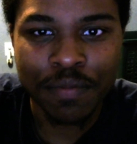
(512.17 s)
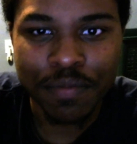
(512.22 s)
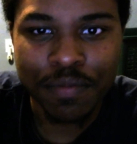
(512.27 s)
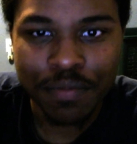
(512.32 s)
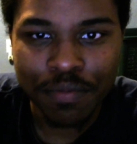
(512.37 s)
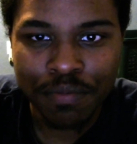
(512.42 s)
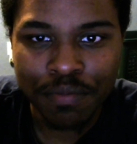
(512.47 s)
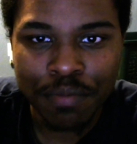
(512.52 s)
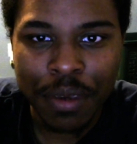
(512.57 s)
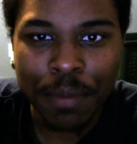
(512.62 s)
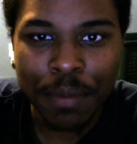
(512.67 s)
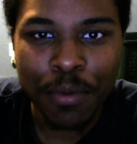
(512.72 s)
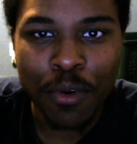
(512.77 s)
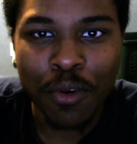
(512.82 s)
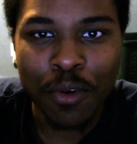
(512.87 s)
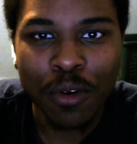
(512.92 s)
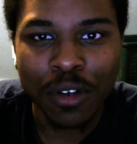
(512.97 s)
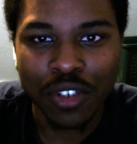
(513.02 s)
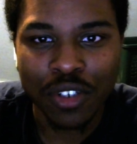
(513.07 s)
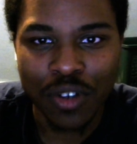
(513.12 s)
people who
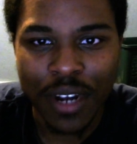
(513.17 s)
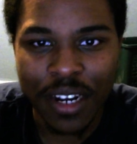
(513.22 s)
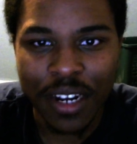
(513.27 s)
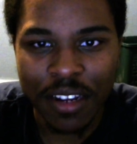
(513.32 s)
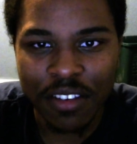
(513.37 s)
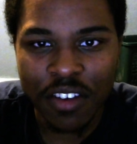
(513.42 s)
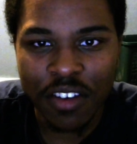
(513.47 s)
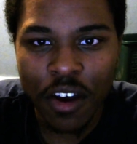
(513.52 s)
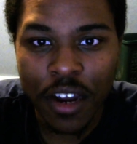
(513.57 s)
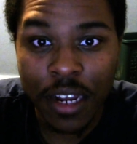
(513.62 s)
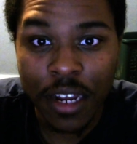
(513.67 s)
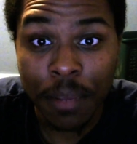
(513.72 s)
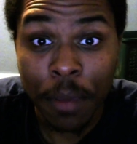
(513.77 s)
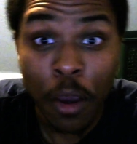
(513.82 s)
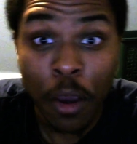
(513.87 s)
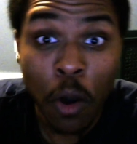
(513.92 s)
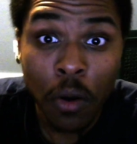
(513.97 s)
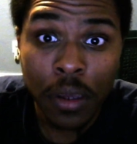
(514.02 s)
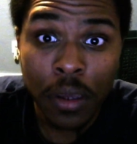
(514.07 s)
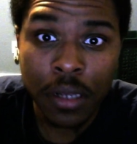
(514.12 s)
are trying to taunt him.
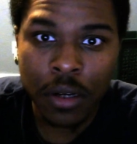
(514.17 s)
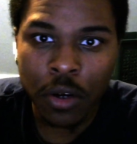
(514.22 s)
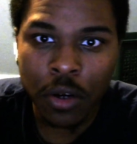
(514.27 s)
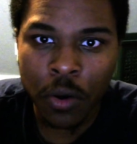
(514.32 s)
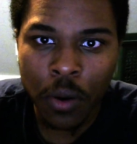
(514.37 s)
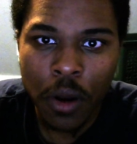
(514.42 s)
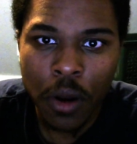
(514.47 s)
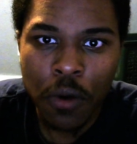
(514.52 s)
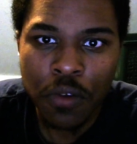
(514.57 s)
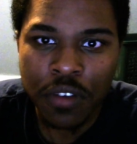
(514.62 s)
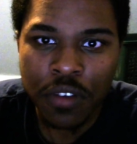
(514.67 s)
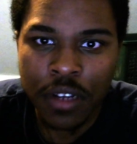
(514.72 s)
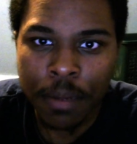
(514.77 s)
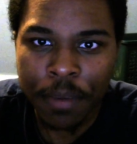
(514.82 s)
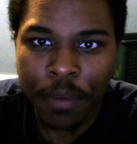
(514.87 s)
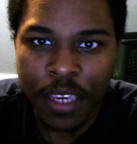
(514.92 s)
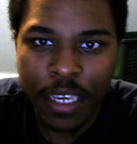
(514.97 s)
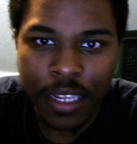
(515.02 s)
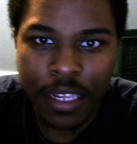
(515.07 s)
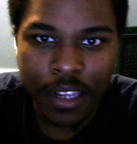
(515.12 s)
Oh, and the crows in the
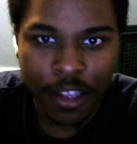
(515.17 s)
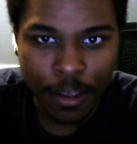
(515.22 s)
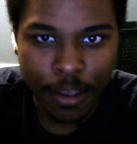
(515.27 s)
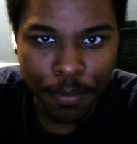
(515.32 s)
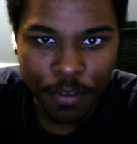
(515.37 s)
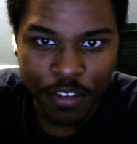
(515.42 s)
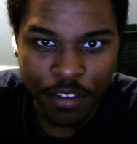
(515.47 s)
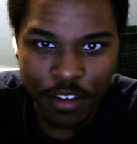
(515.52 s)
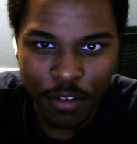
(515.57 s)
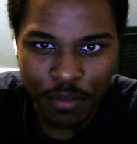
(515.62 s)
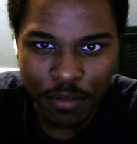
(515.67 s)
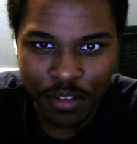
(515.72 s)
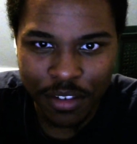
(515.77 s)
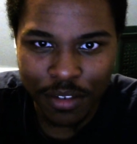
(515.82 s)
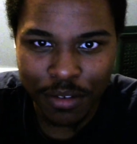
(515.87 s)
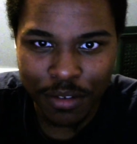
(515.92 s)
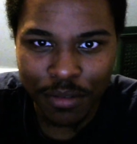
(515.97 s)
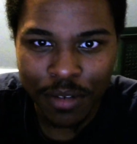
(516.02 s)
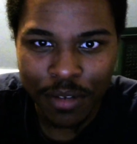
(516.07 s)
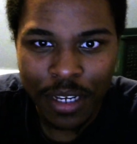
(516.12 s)
beginning of episode
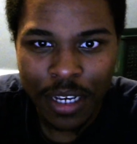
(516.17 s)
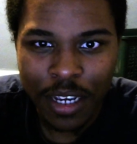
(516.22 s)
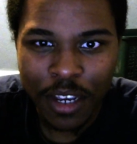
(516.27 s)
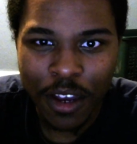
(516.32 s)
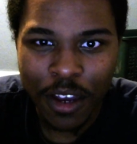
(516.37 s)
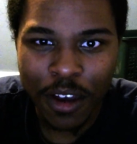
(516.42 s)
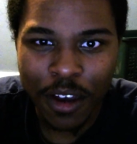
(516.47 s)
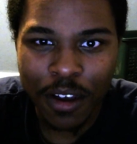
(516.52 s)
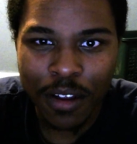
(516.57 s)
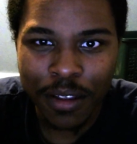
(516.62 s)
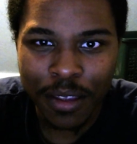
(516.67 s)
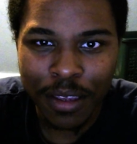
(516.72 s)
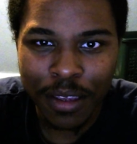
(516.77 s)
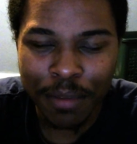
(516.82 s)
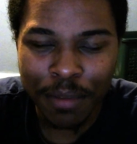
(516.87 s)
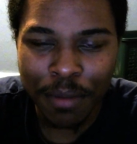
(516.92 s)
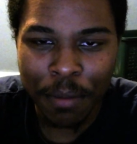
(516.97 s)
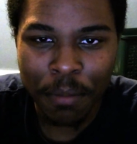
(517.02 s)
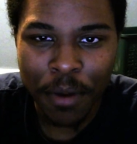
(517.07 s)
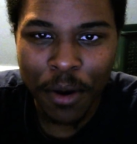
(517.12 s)
2, calling him a
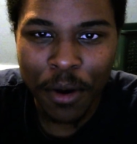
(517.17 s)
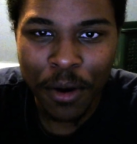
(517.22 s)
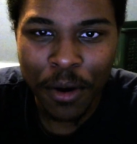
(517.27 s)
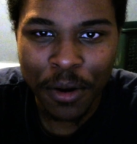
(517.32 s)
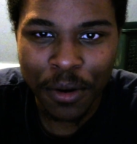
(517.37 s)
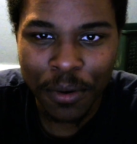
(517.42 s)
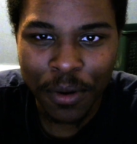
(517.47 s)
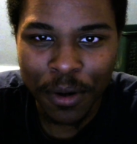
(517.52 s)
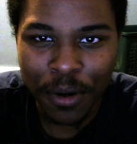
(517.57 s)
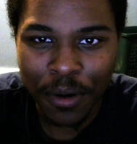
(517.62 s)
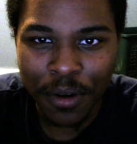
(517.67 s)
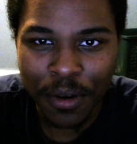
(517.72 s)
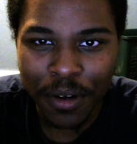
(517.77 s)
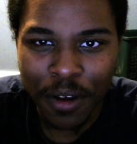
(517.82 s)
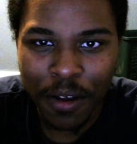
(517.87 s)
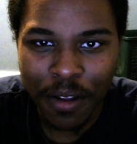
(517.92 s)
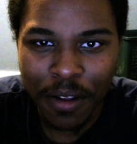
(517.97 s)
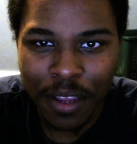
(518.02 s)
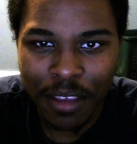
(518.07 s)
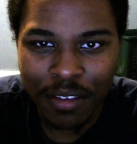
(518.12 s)
murderer and
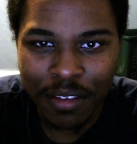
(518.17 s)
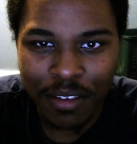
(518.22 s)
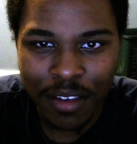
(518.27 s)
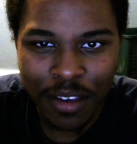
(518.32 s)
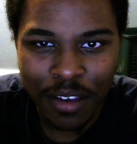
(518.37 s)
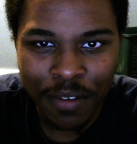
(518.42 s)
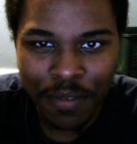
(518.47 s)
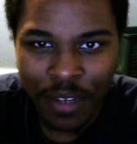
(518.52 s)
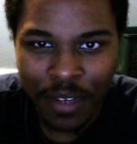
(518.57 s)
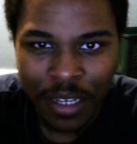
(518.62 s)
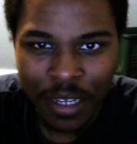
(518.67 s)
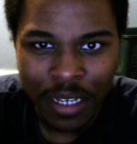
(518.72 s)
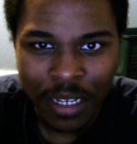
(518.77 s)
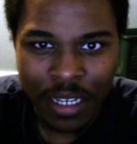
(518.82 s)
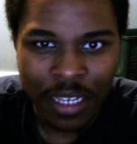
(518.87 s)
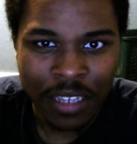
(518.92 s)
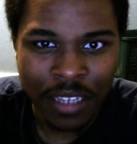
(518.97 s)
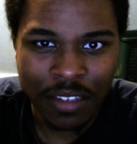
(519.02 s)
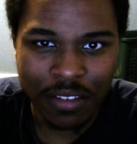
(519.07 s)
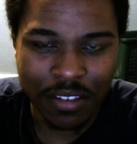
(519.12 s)
all that stuff.
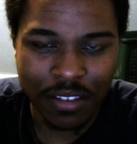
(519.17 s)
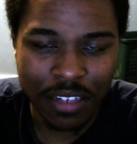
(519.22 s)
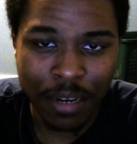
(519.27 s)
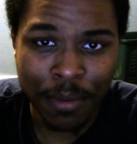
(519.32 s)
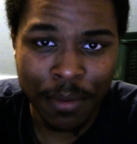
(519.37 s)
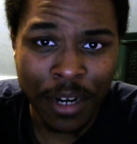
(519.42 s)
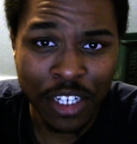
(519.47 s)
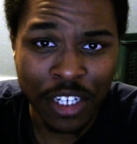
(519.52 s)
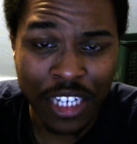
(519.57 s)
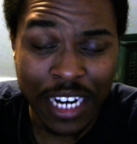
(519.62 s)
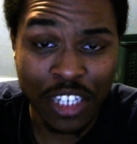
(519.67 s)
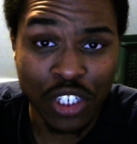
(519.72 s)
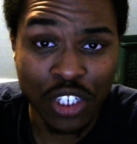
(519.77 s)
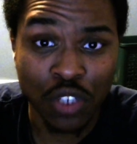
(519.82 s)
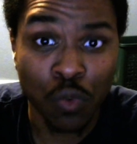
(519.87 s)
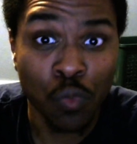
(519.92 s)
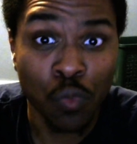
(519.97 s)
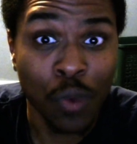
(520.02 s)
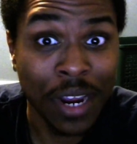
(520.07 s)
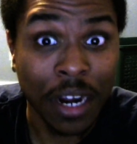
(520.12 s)
Samurai Jack just
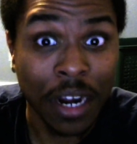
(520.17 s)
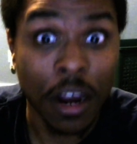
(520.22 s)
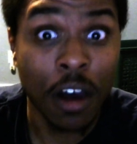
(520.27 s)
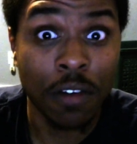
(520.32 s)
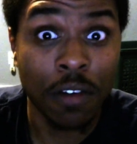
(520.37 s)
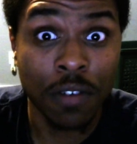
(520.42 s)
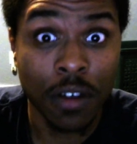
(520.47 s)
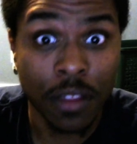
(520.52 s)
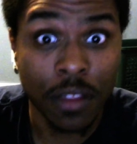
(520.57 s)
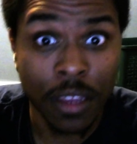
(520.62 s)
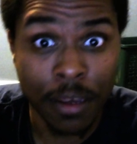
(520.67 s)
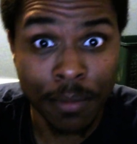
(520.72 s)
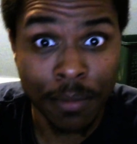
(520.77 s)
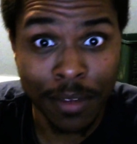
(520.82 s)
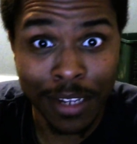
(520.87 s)
went off on them,